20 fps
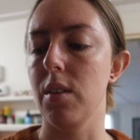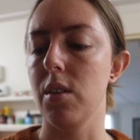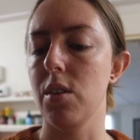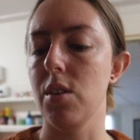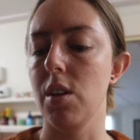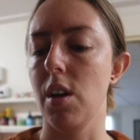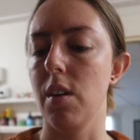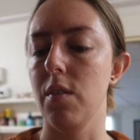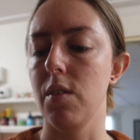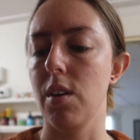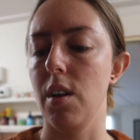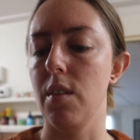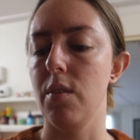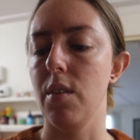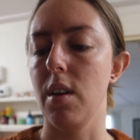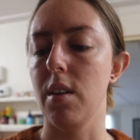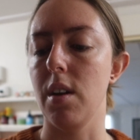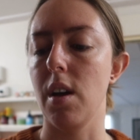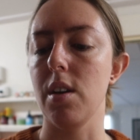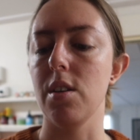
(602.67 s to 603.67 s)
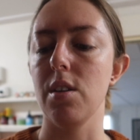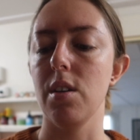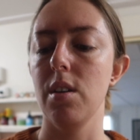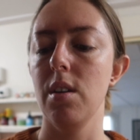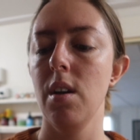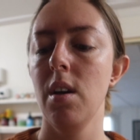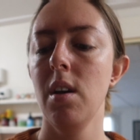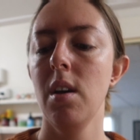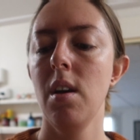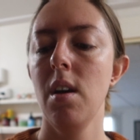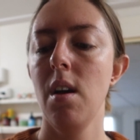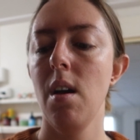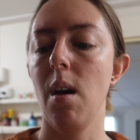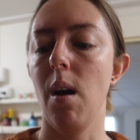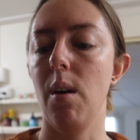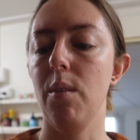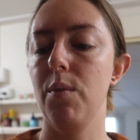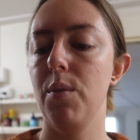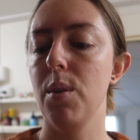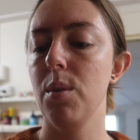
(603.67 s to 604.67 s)
at the GFG Foundation,
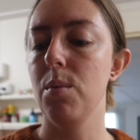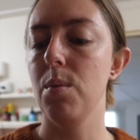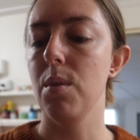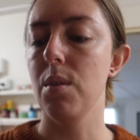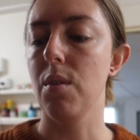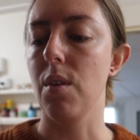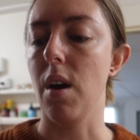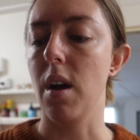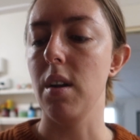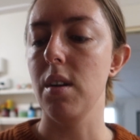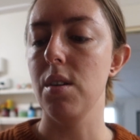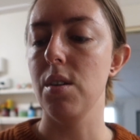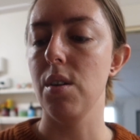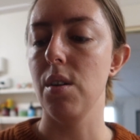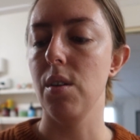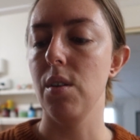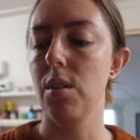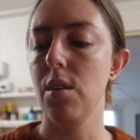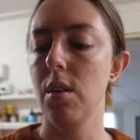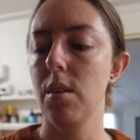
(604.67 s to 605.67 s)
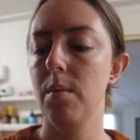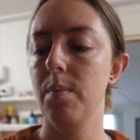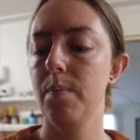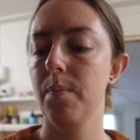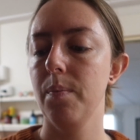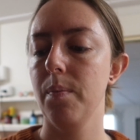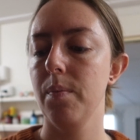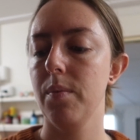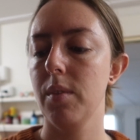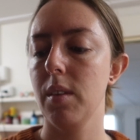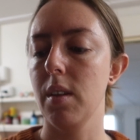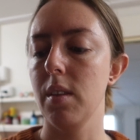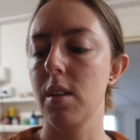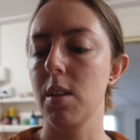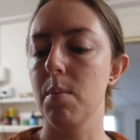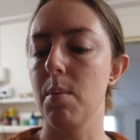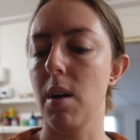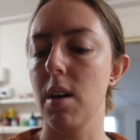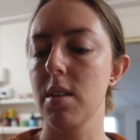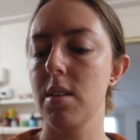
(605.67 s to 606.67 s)
I'm filled with gratitude.
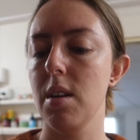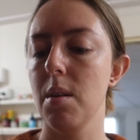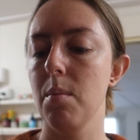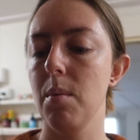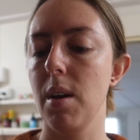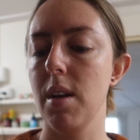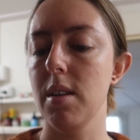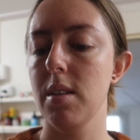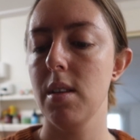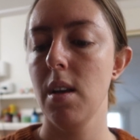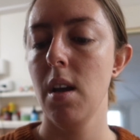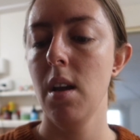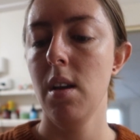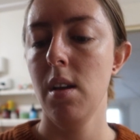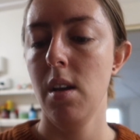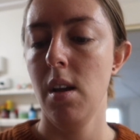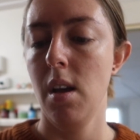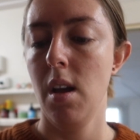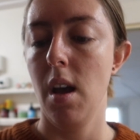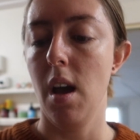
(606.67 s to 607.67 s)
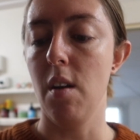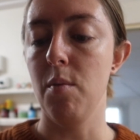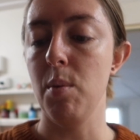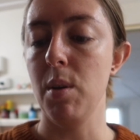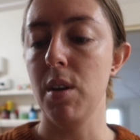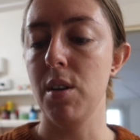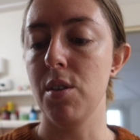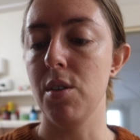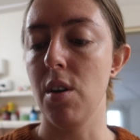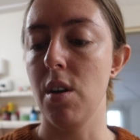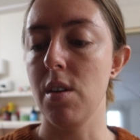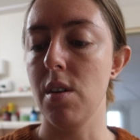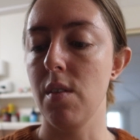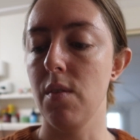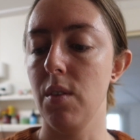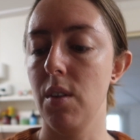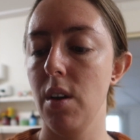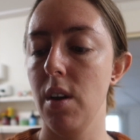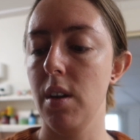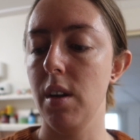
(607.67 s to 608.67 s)
These past 10 weeks have been a journey
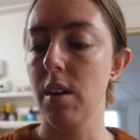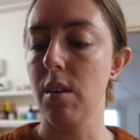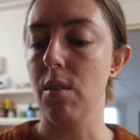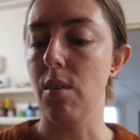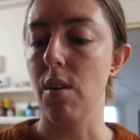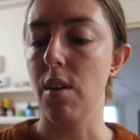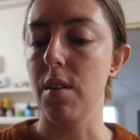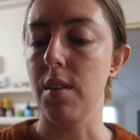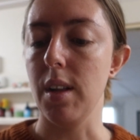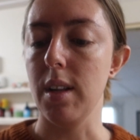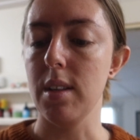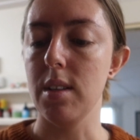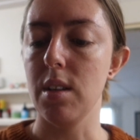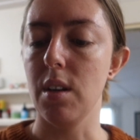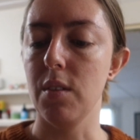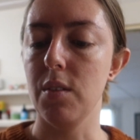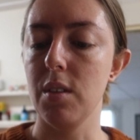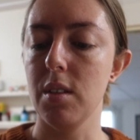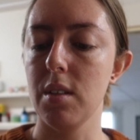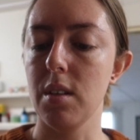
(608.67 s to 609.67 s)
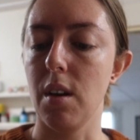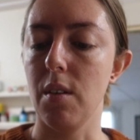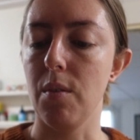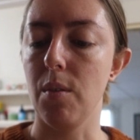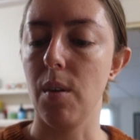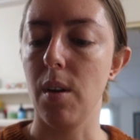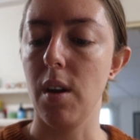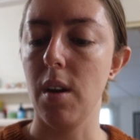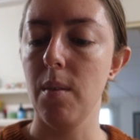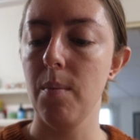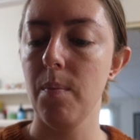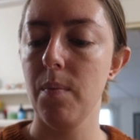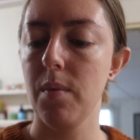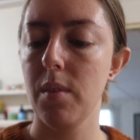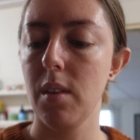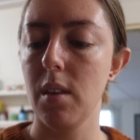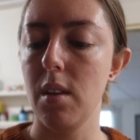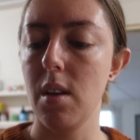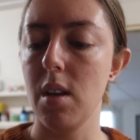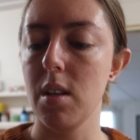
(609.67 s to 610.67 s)
of learning, growth and self-discovery.
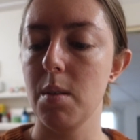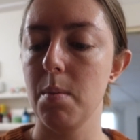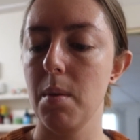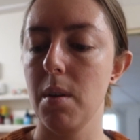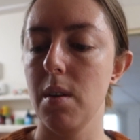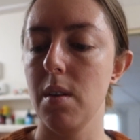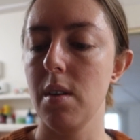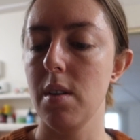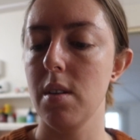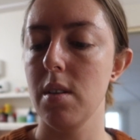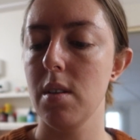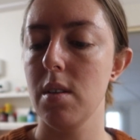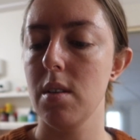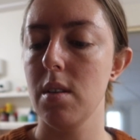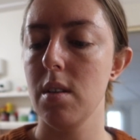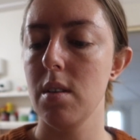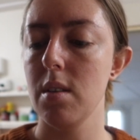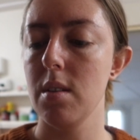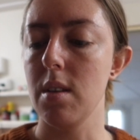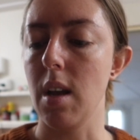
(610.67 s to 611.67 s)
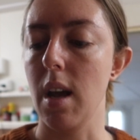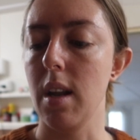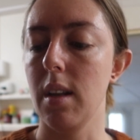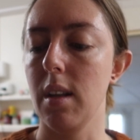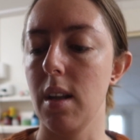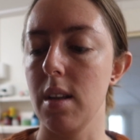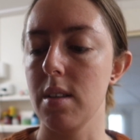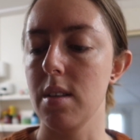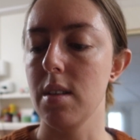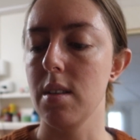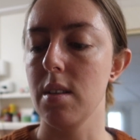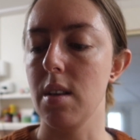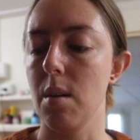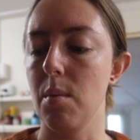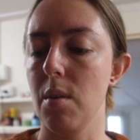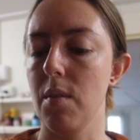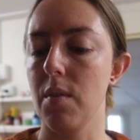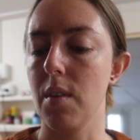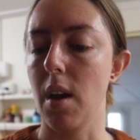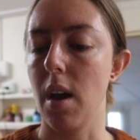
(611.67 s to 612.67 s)
The experiences and lessons that
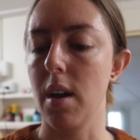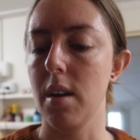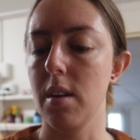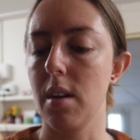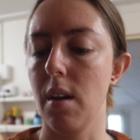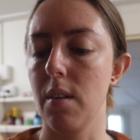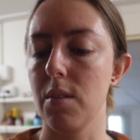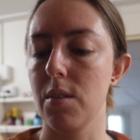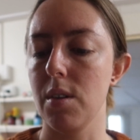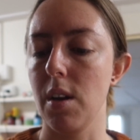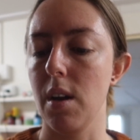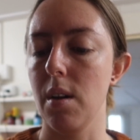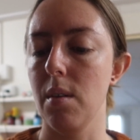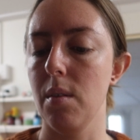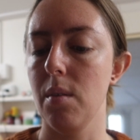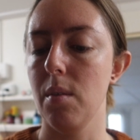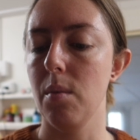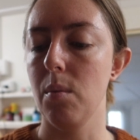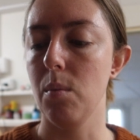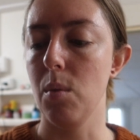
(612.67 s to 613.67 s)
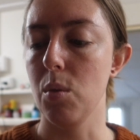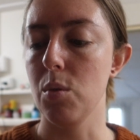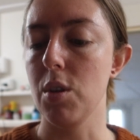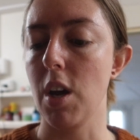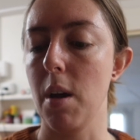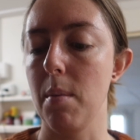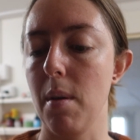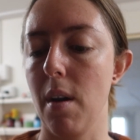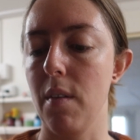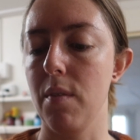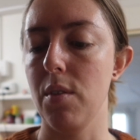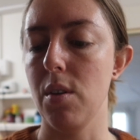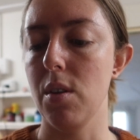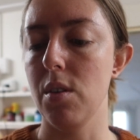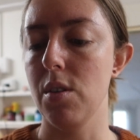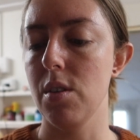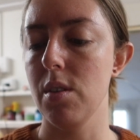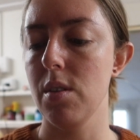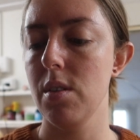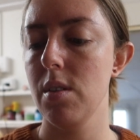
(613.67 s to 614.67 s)
we've gained have will shape our
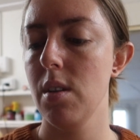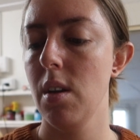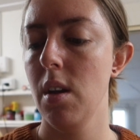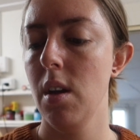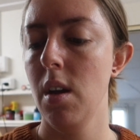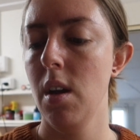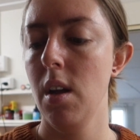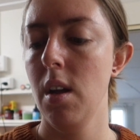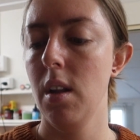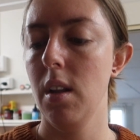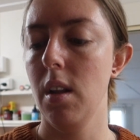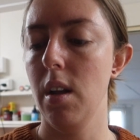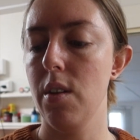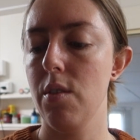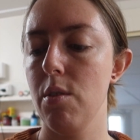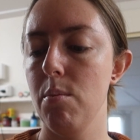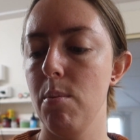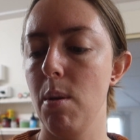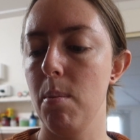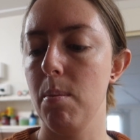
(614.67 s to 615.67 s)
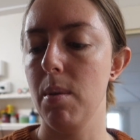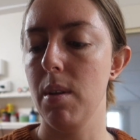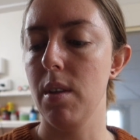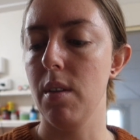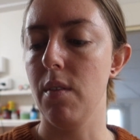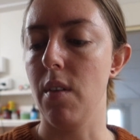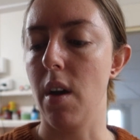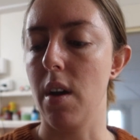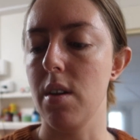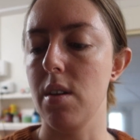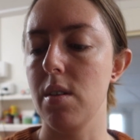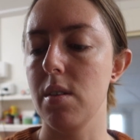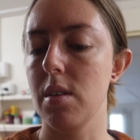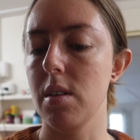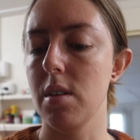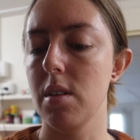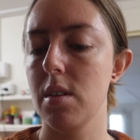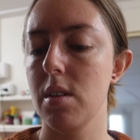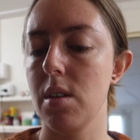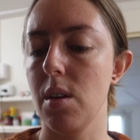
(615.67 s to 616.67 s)
futures. Let's remember the values
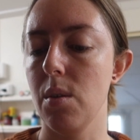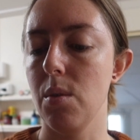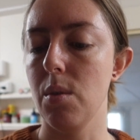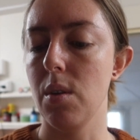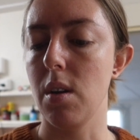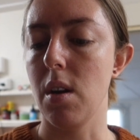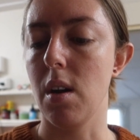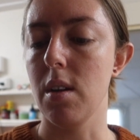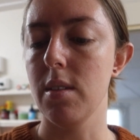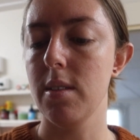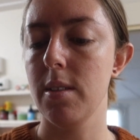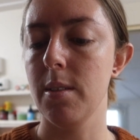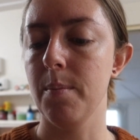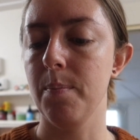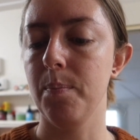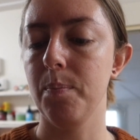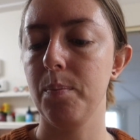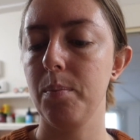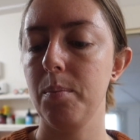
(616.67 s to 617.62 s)
instilled in us